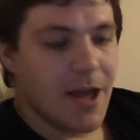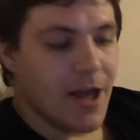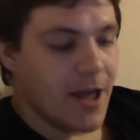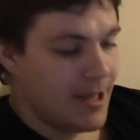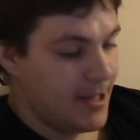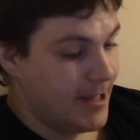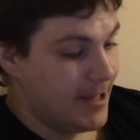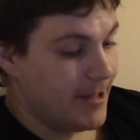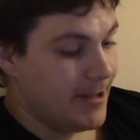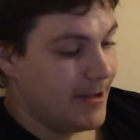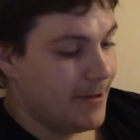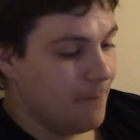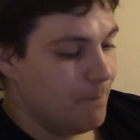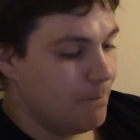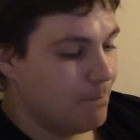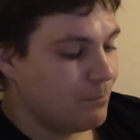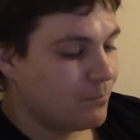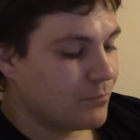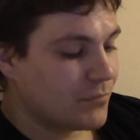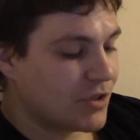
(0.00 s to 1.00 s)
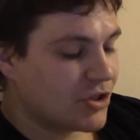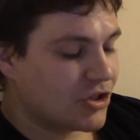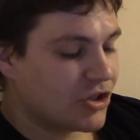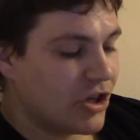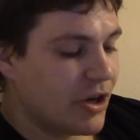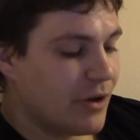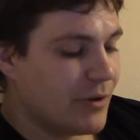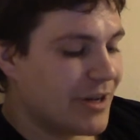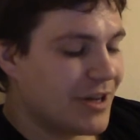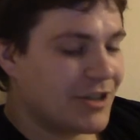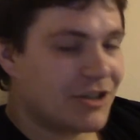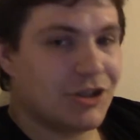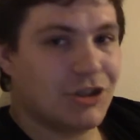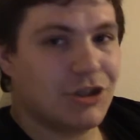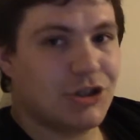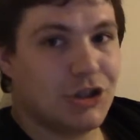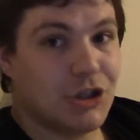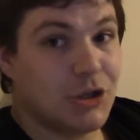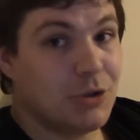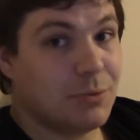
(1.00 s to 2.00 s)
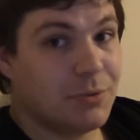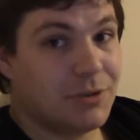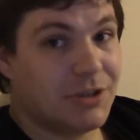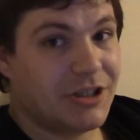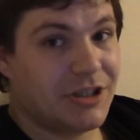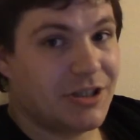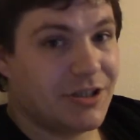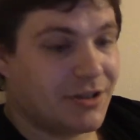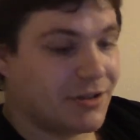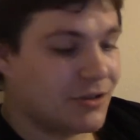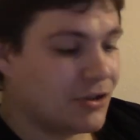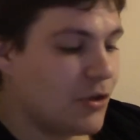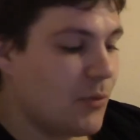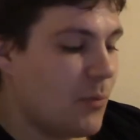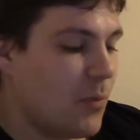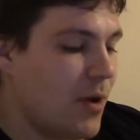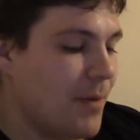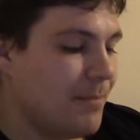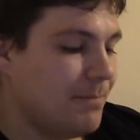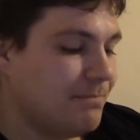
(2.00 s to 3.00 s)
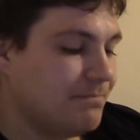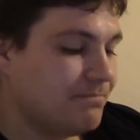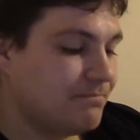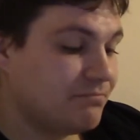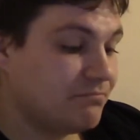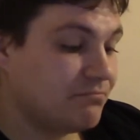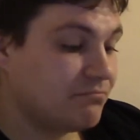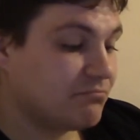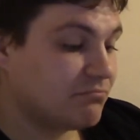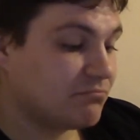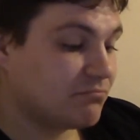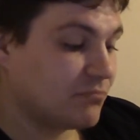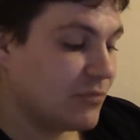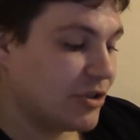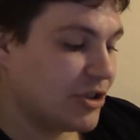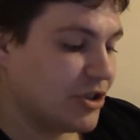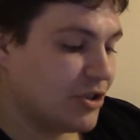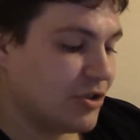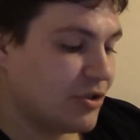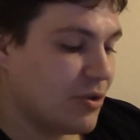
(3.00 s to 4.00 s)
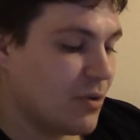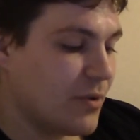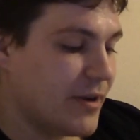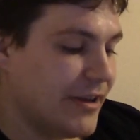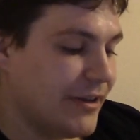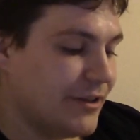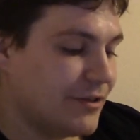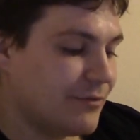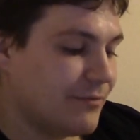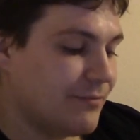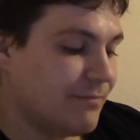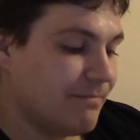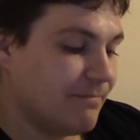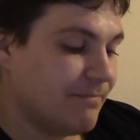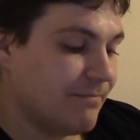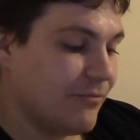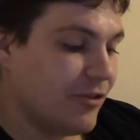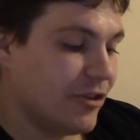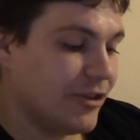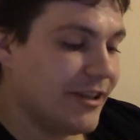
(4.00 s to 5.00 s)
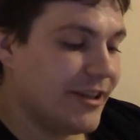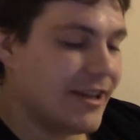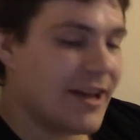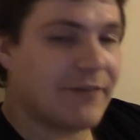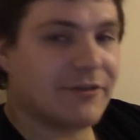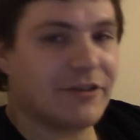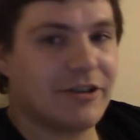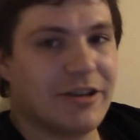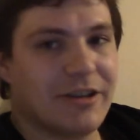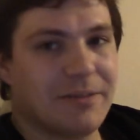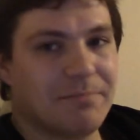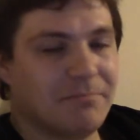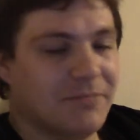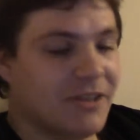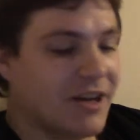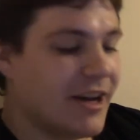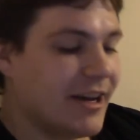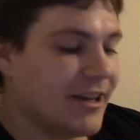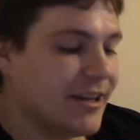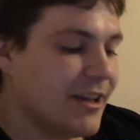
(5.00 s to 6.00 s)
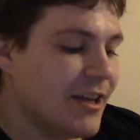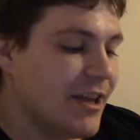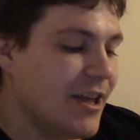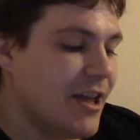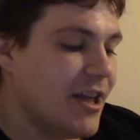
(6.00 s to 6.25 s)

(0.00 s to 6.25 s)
So gets to shoot someone, which is always funny after dying.